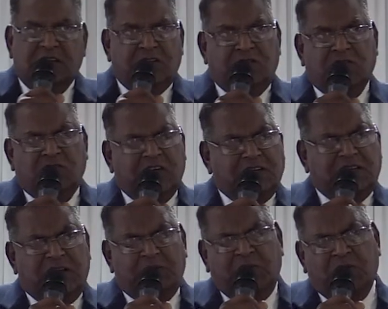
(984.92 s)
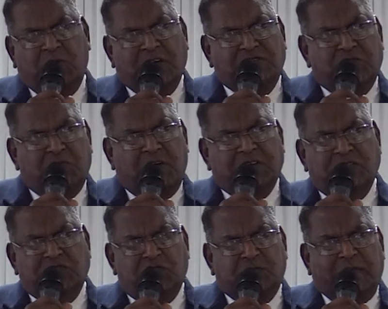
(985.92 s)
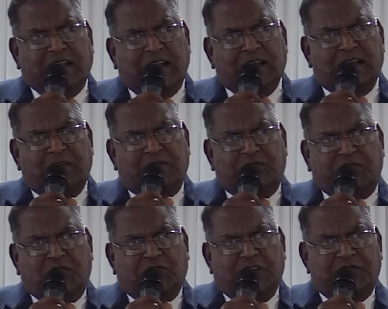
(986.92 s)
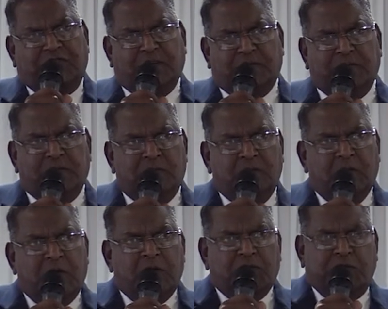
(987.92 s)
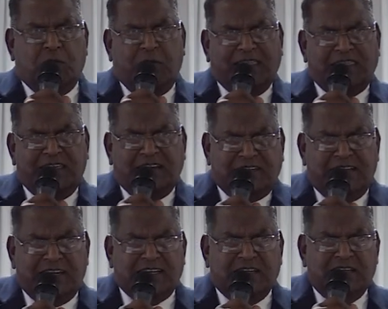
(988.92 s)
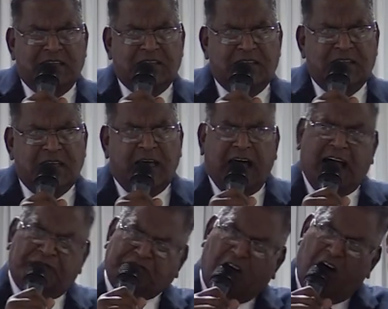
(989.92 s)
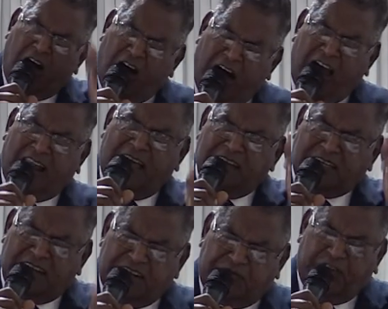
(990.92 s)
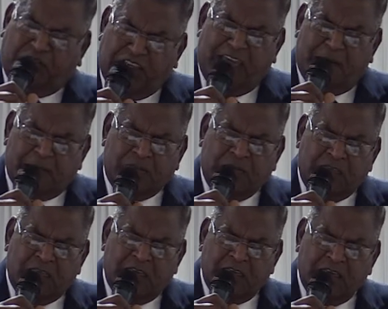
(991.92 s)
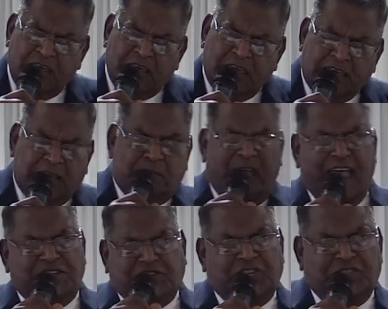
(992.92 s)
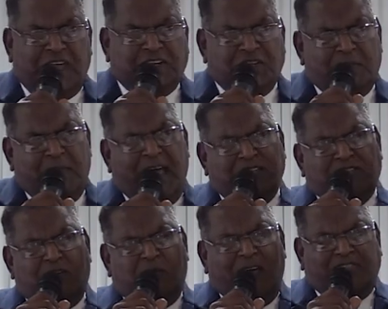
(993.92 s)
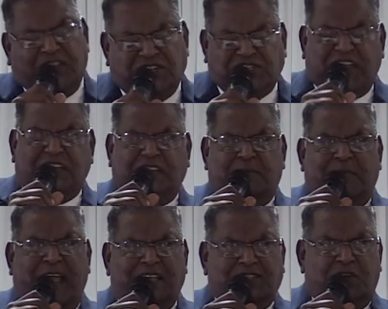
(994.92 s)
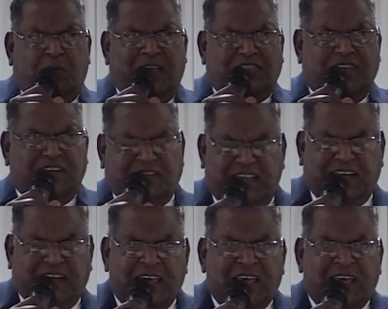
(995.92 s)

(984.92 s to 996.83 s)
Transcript: You can tell me what you want to do, but I'll never forgive them for what they did. After all I did for them. Imagine that. Imagine what they said. Imagine what they did.